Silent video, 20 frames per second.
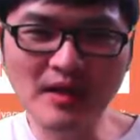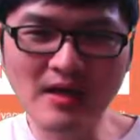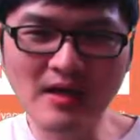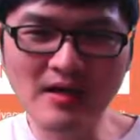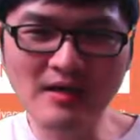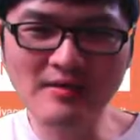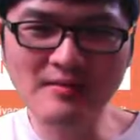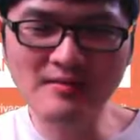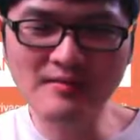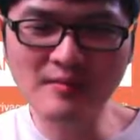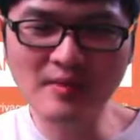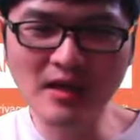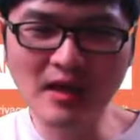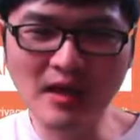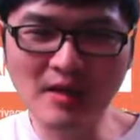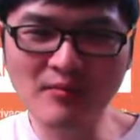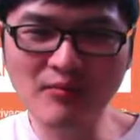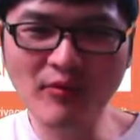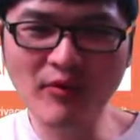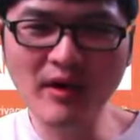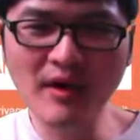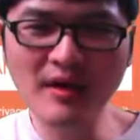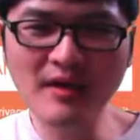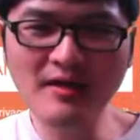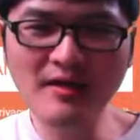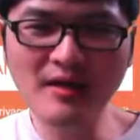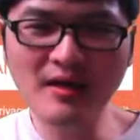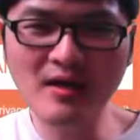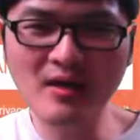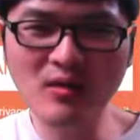the
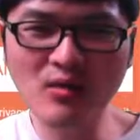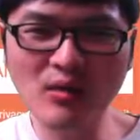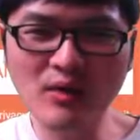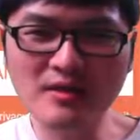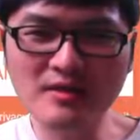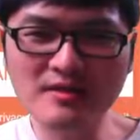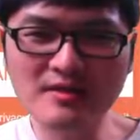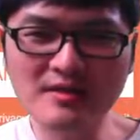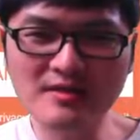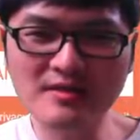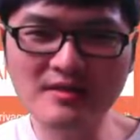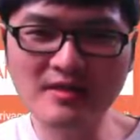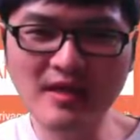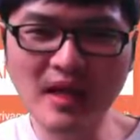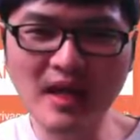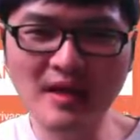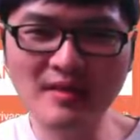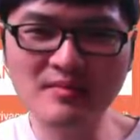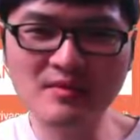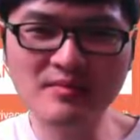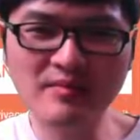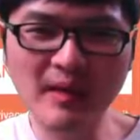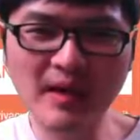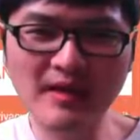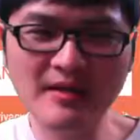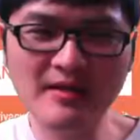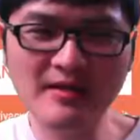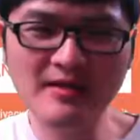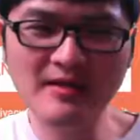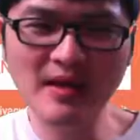complaint with
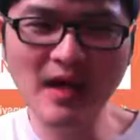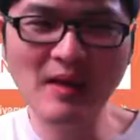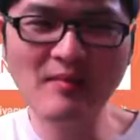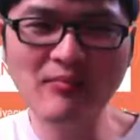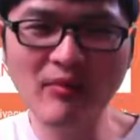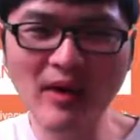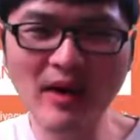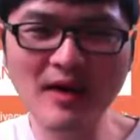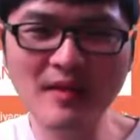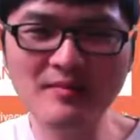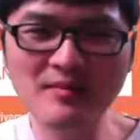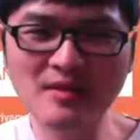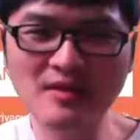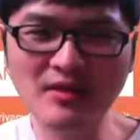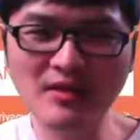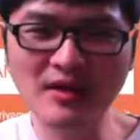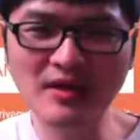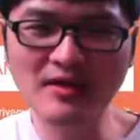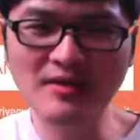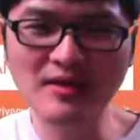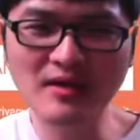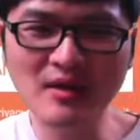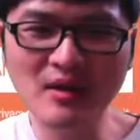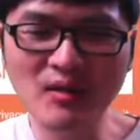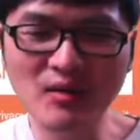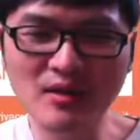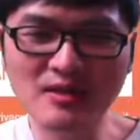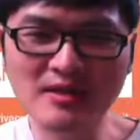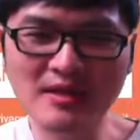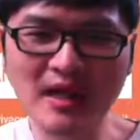compliance,
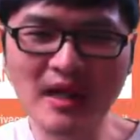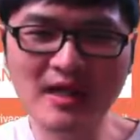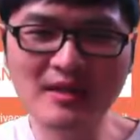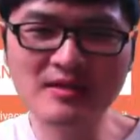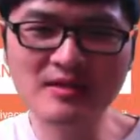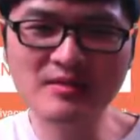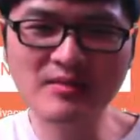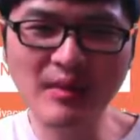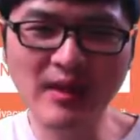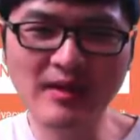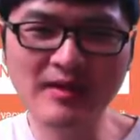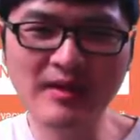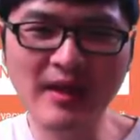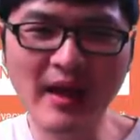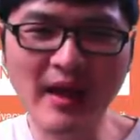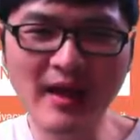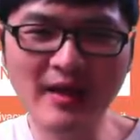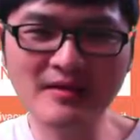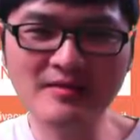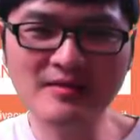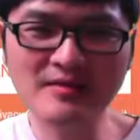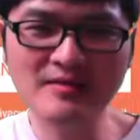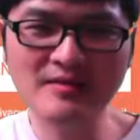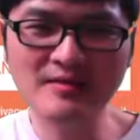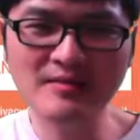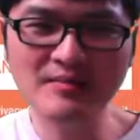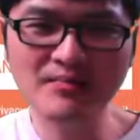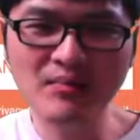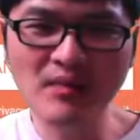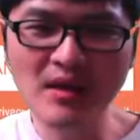sorry, with Campaign
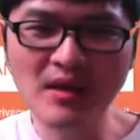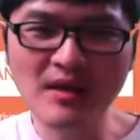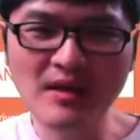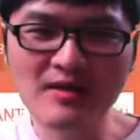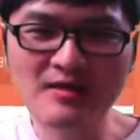Act.